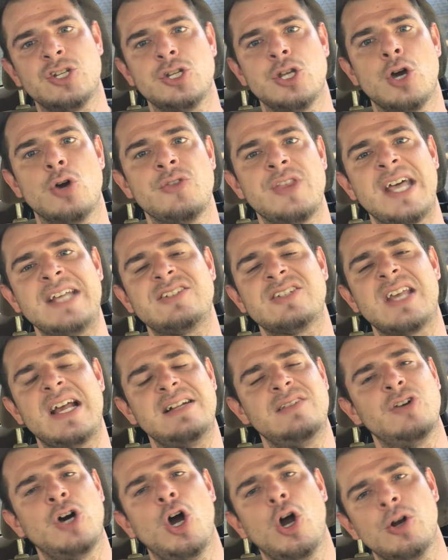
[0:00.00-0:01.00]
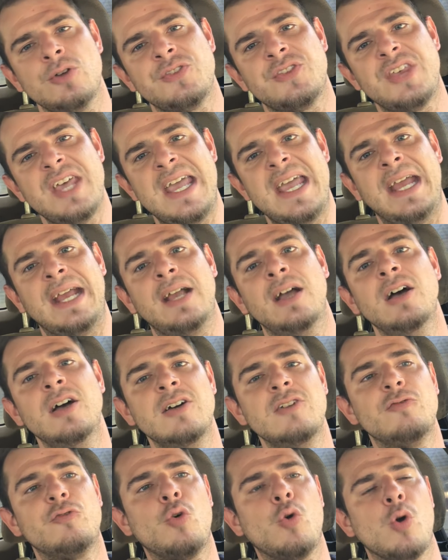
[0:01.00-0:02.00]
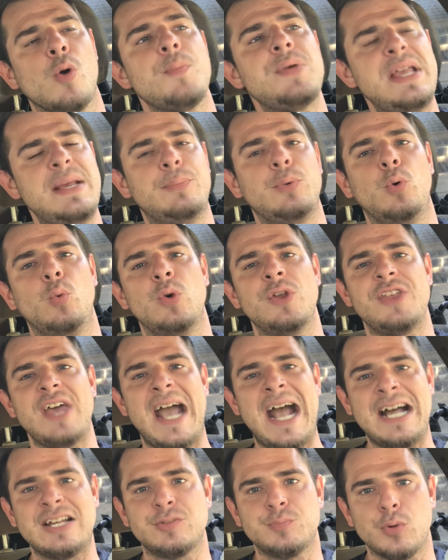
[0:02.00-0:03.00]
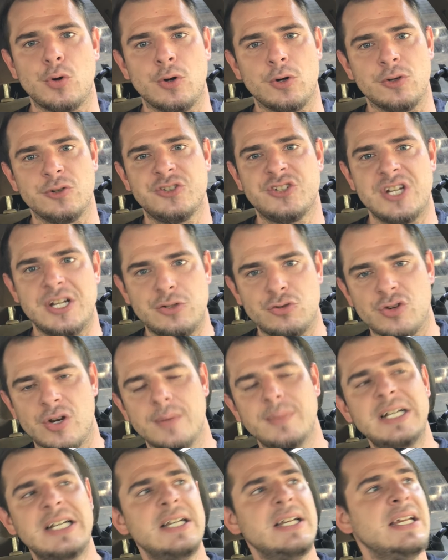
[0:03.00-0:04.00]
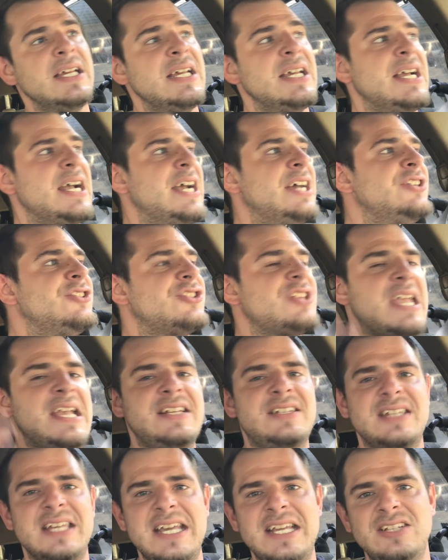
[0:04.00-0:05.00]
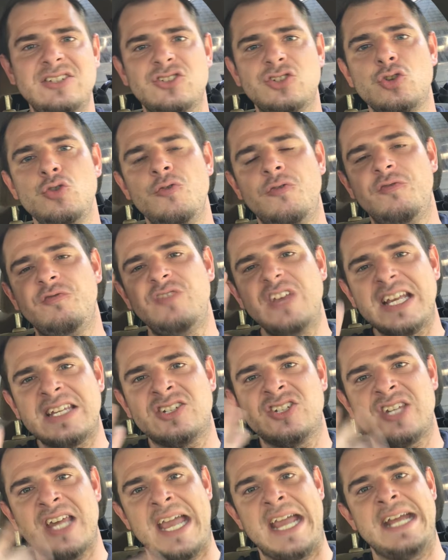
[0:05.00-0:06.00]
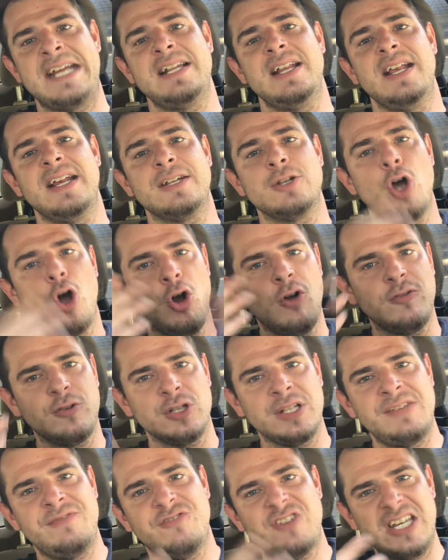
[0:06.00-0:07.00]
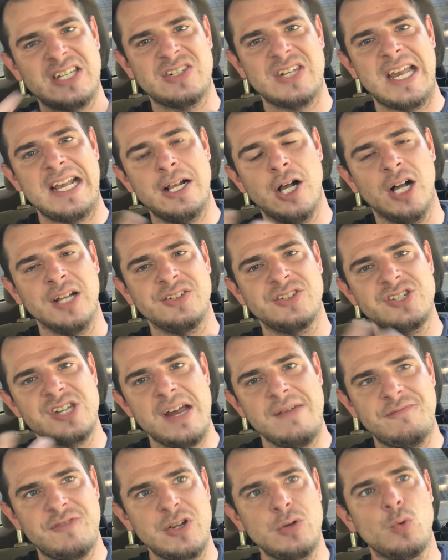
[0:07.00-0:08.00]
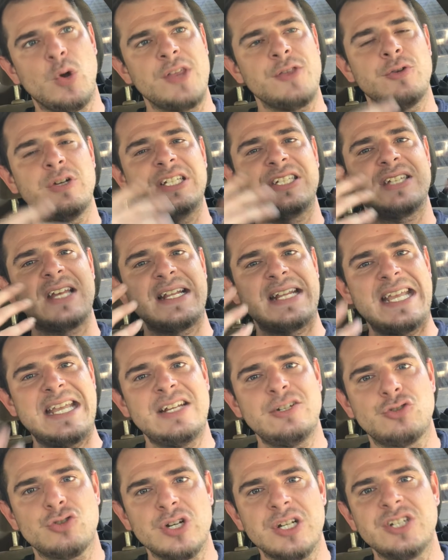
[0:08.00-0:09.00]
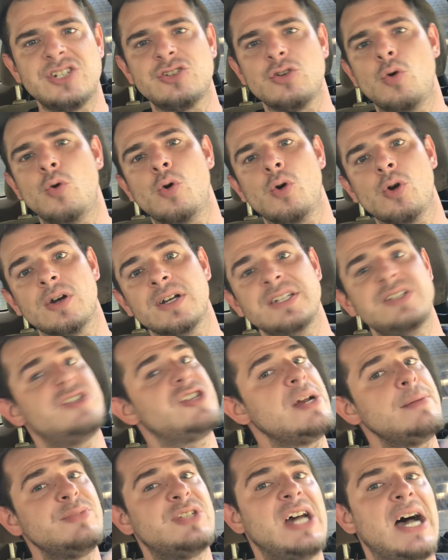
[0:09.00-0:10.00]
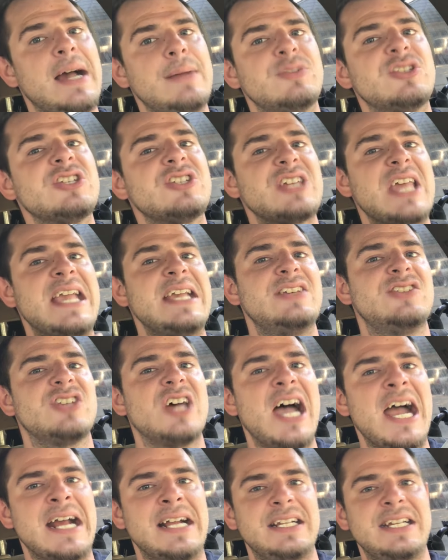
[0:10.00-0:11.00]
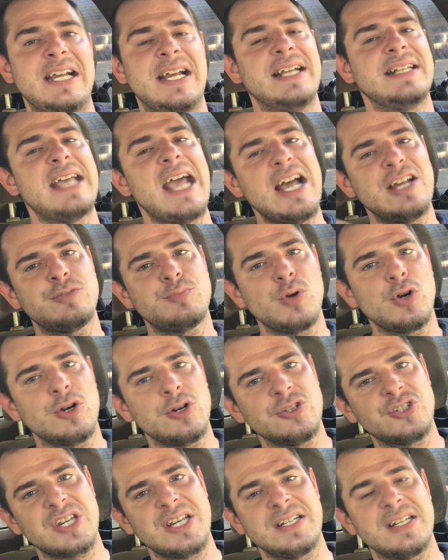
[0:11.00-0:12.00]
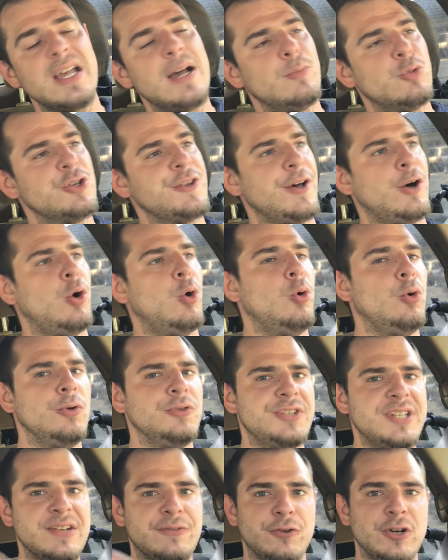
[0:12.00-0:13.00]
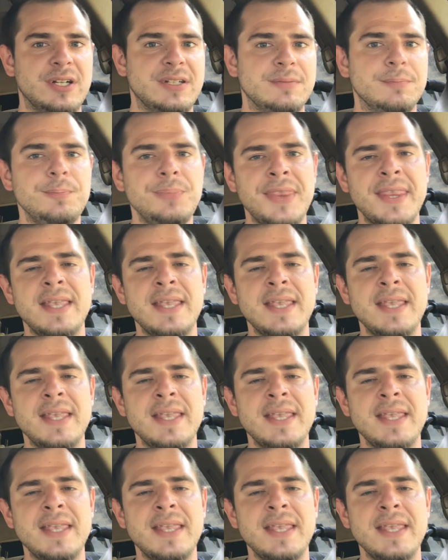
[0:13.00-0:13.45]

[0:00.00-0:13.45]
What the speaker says: you know, that's kind of a hard thing for people with Asperger's syndrome, is they tend to fixate and overly fixate on something, whether it's an interest or sometimes it's anxiety. And Asperger's can come with a whole different